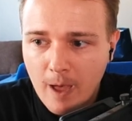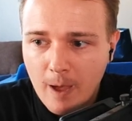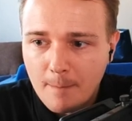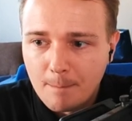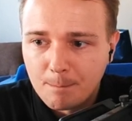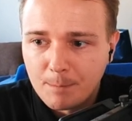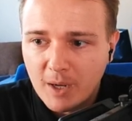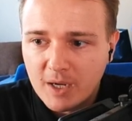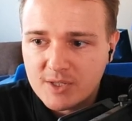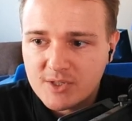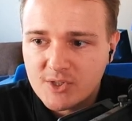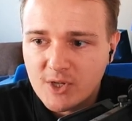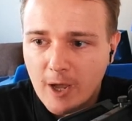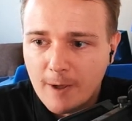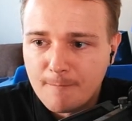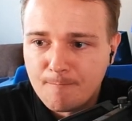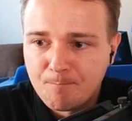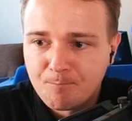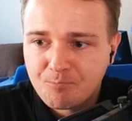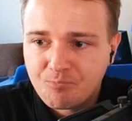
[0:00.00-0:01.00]
But
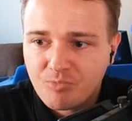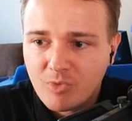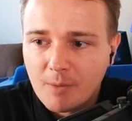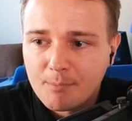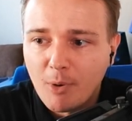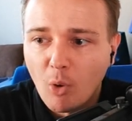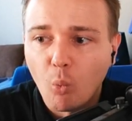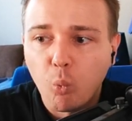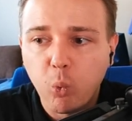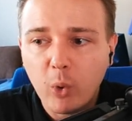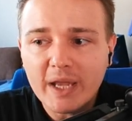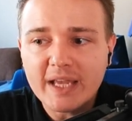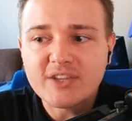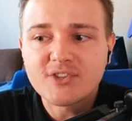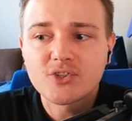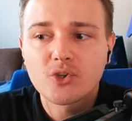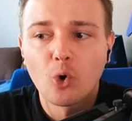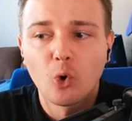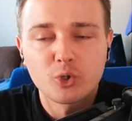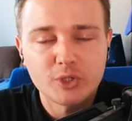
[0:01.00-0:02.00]
we
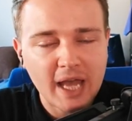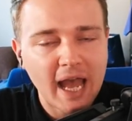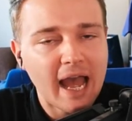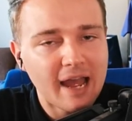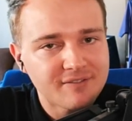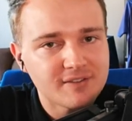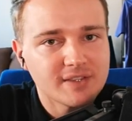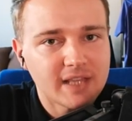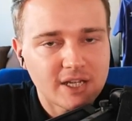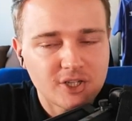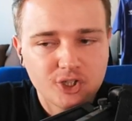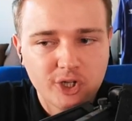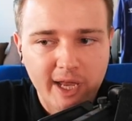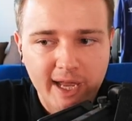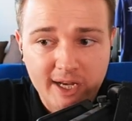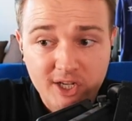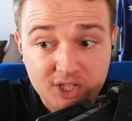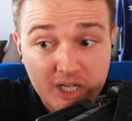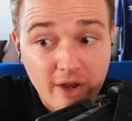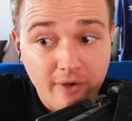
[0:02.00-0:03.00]
scored after that
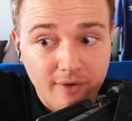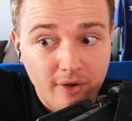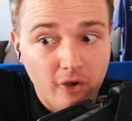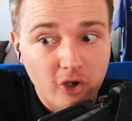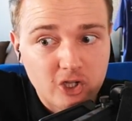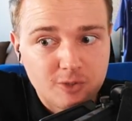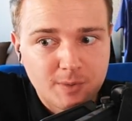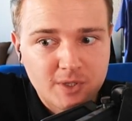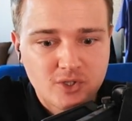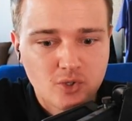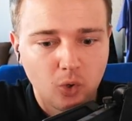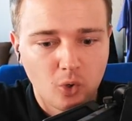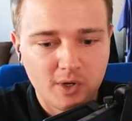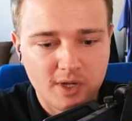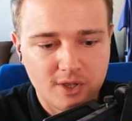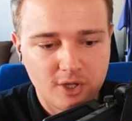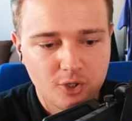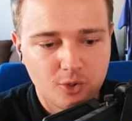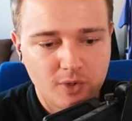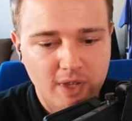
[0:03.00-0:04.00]
change. Aaron Oxby scored in
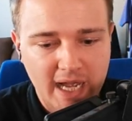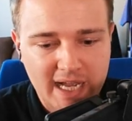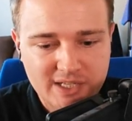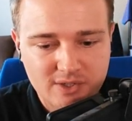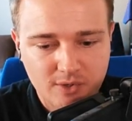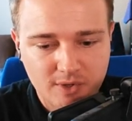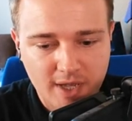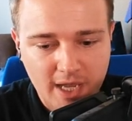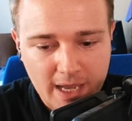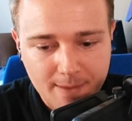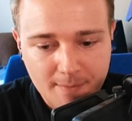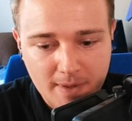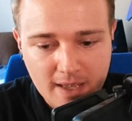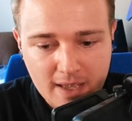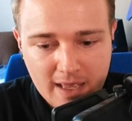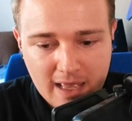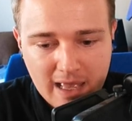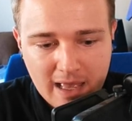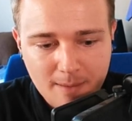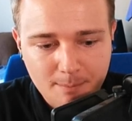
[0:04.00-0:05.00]
the Newcastle game.
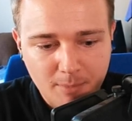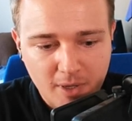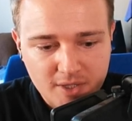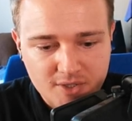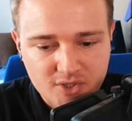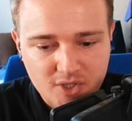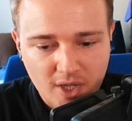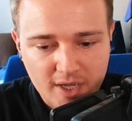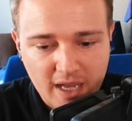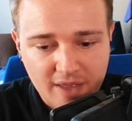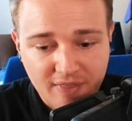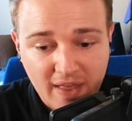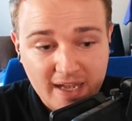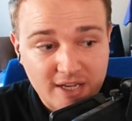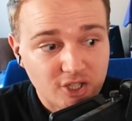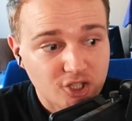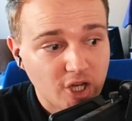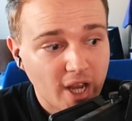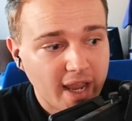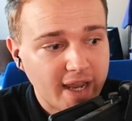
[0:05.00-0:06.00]
But yeah, that
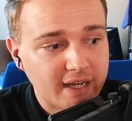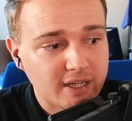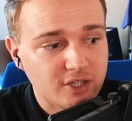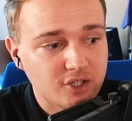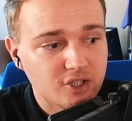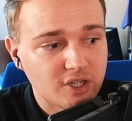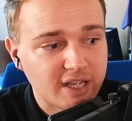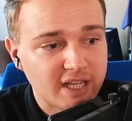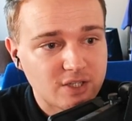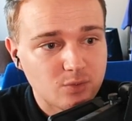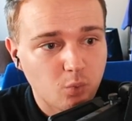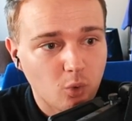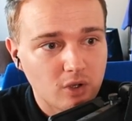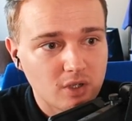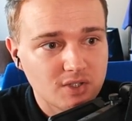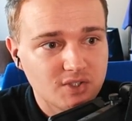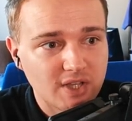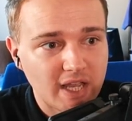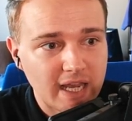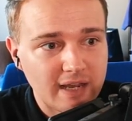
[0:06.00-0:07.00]
change is what
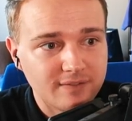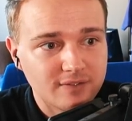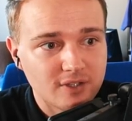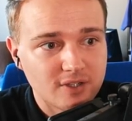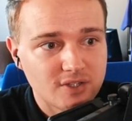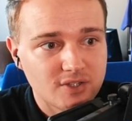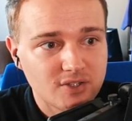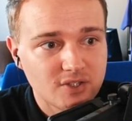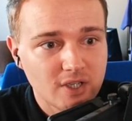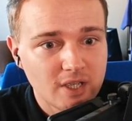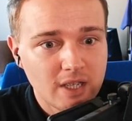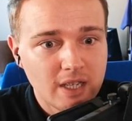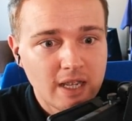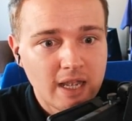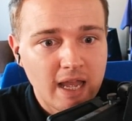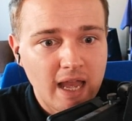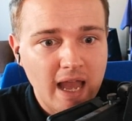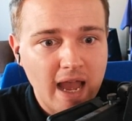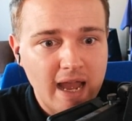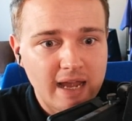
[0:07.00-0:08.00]
saved us.
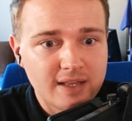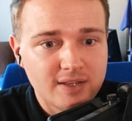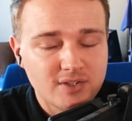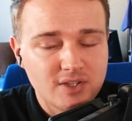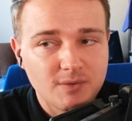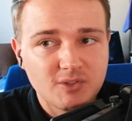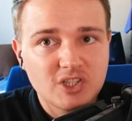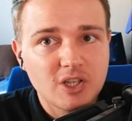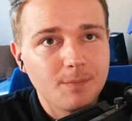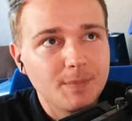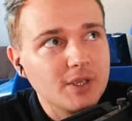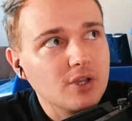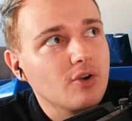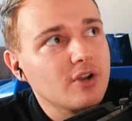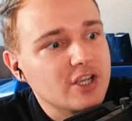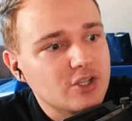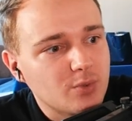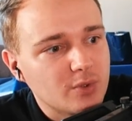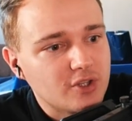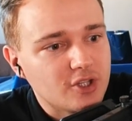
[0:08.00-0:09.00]
And to be
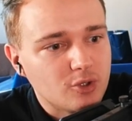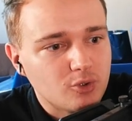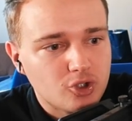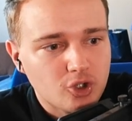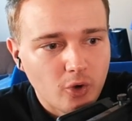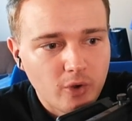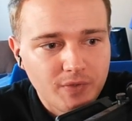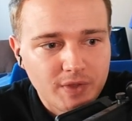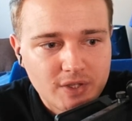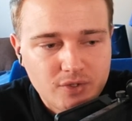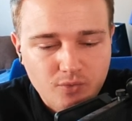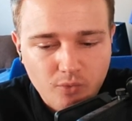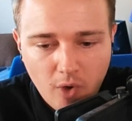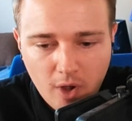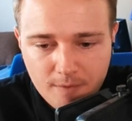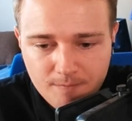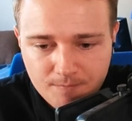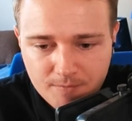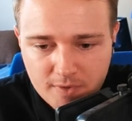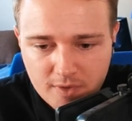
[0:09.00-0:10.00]
honest with you, during this
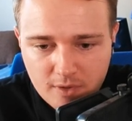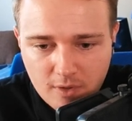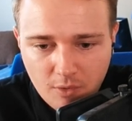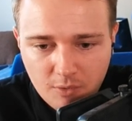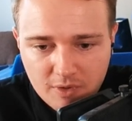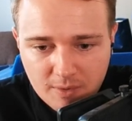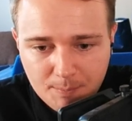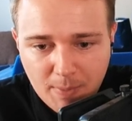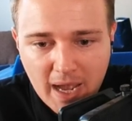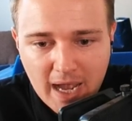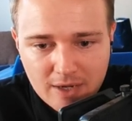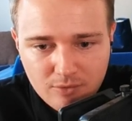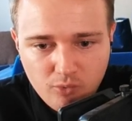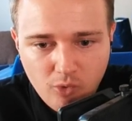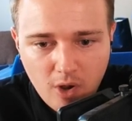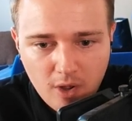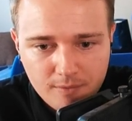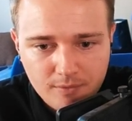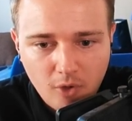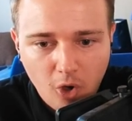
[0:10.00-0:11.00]
run, the bad
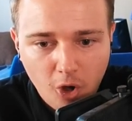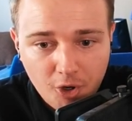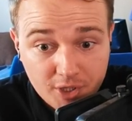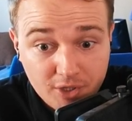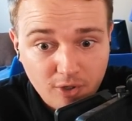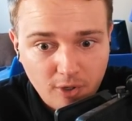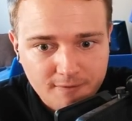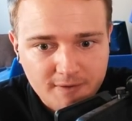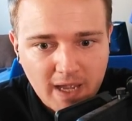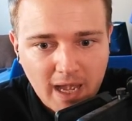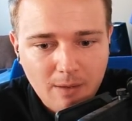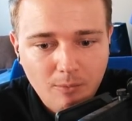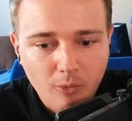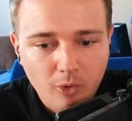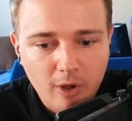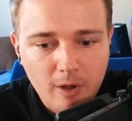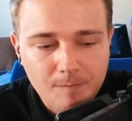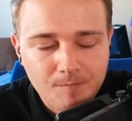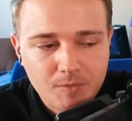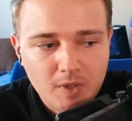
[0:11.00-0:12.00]
run, on and off camera,